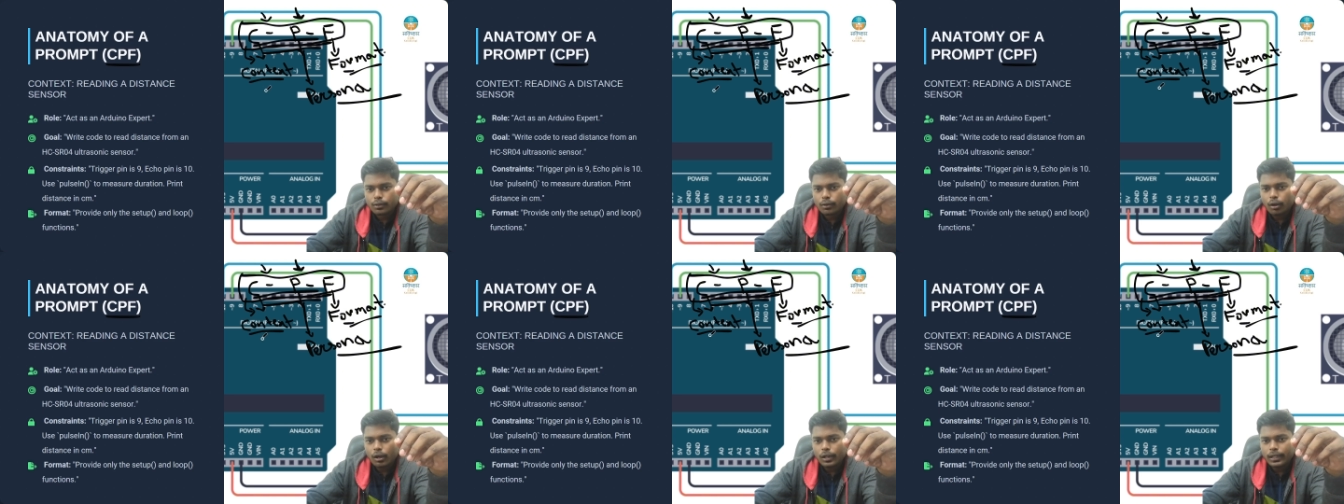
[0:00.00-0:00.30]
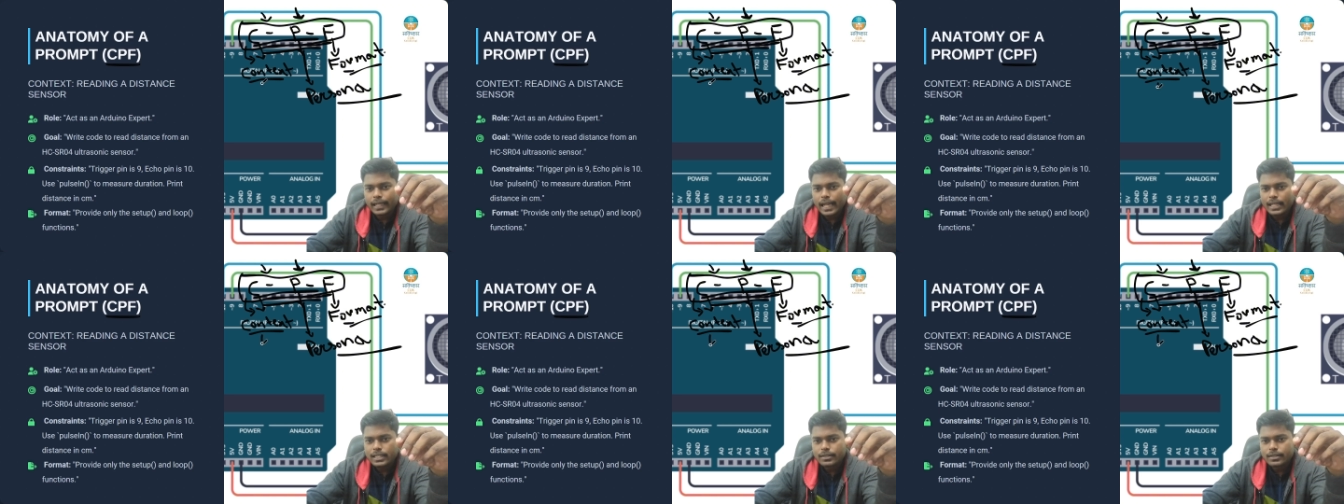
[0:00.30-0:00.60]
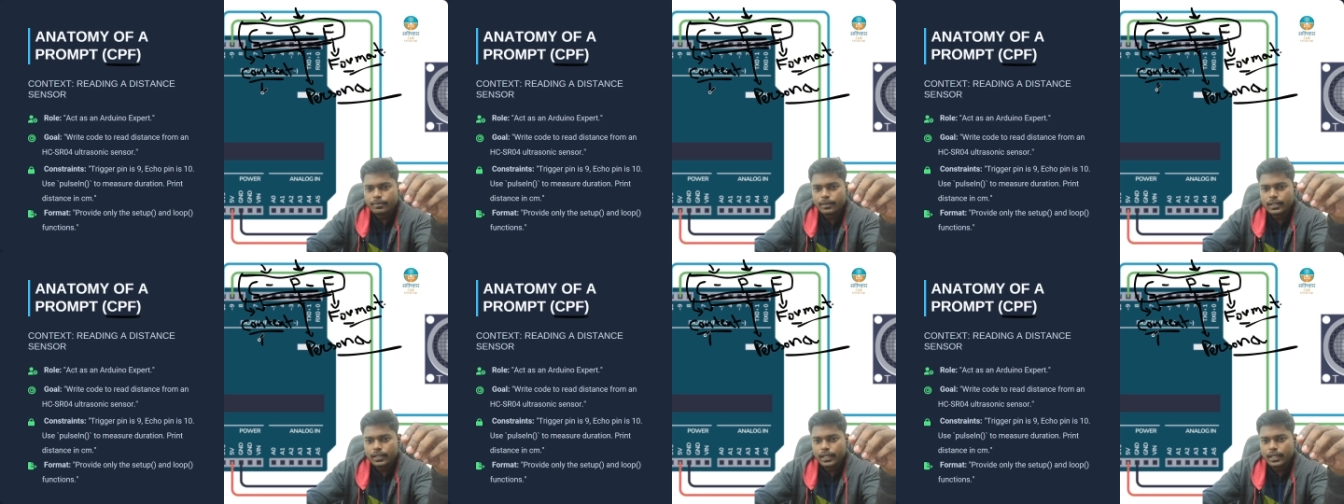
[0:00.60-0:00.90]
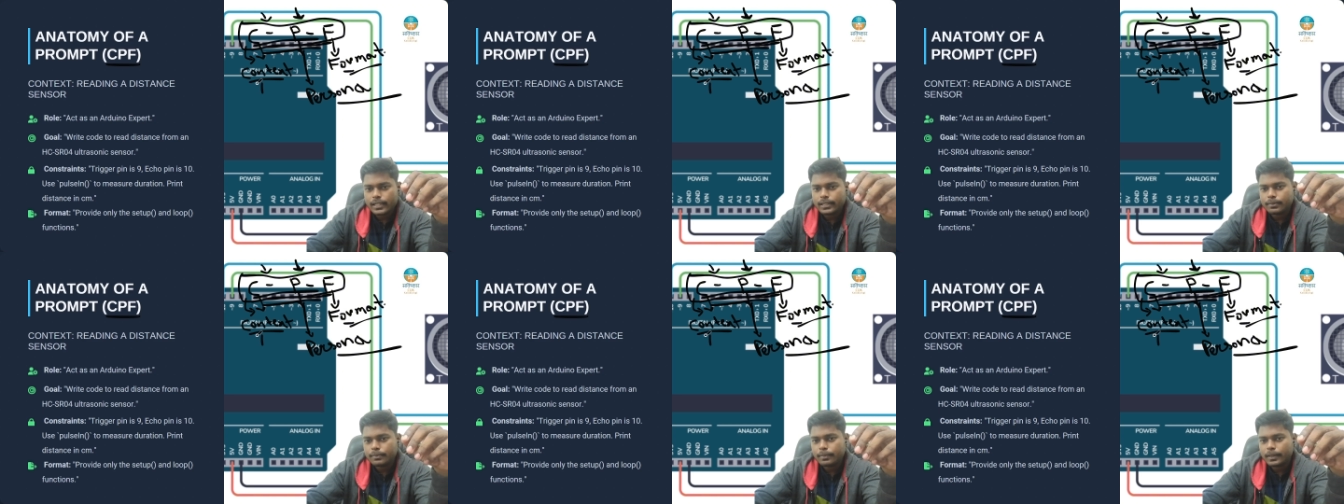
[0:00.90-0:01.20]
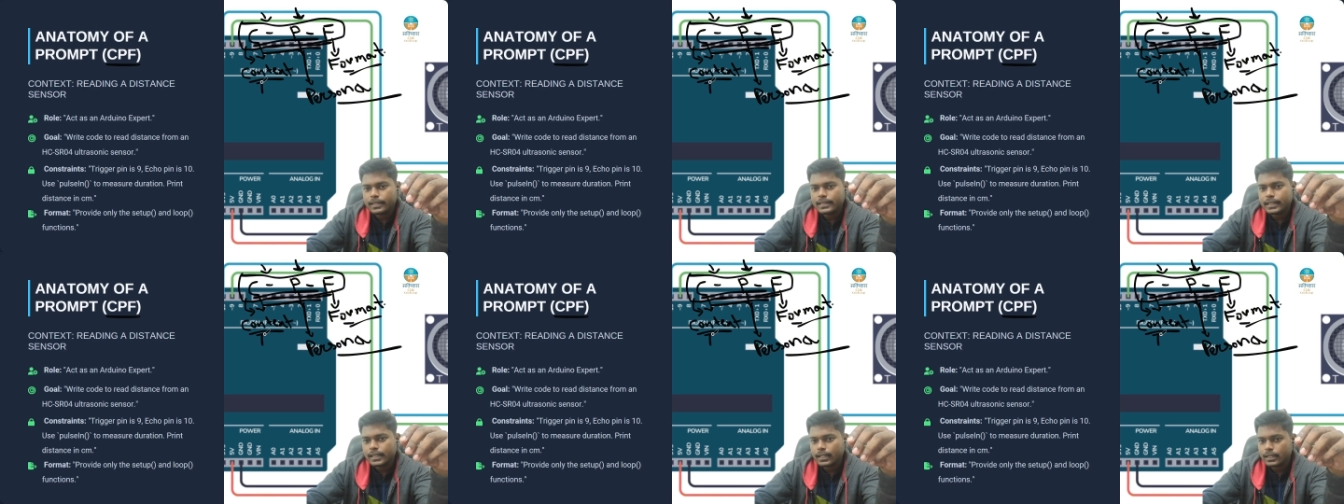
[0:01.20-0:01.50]
So context mean is
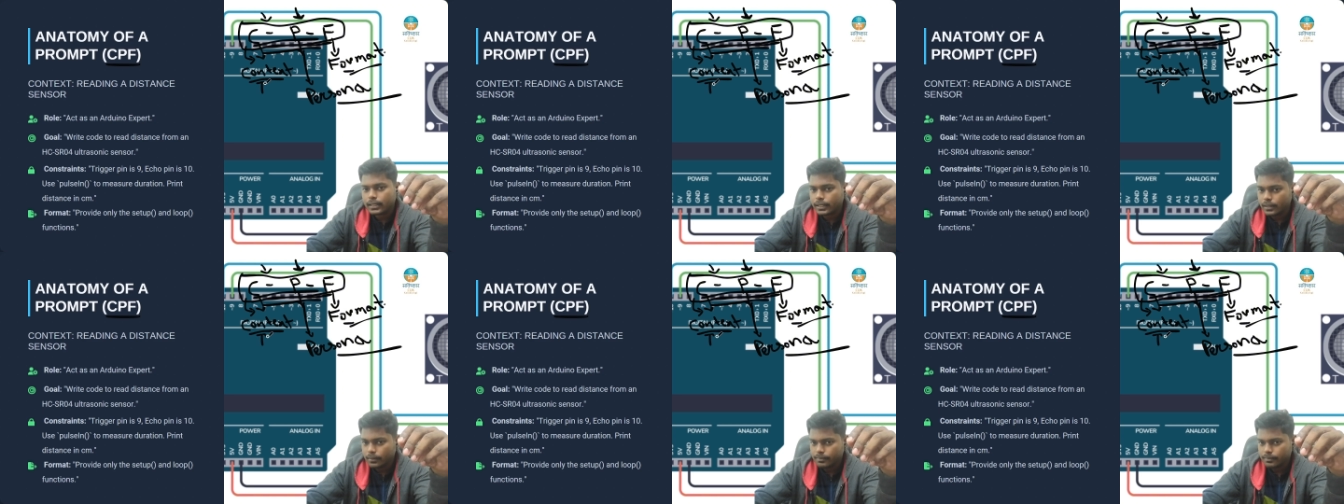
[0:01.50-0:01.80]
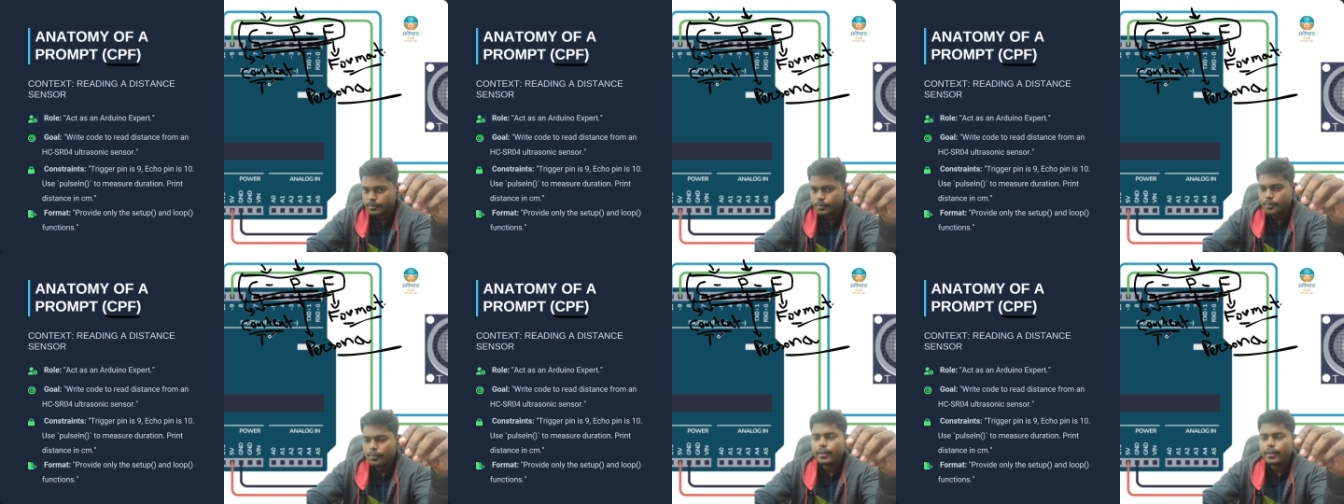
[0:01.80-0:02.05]
basically